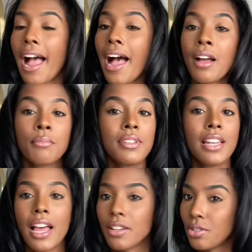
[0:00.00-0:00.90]
I'm
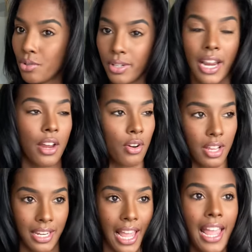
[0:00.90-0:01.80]
not doing that all
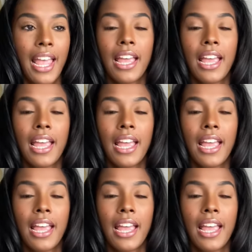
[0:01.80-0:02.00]
day.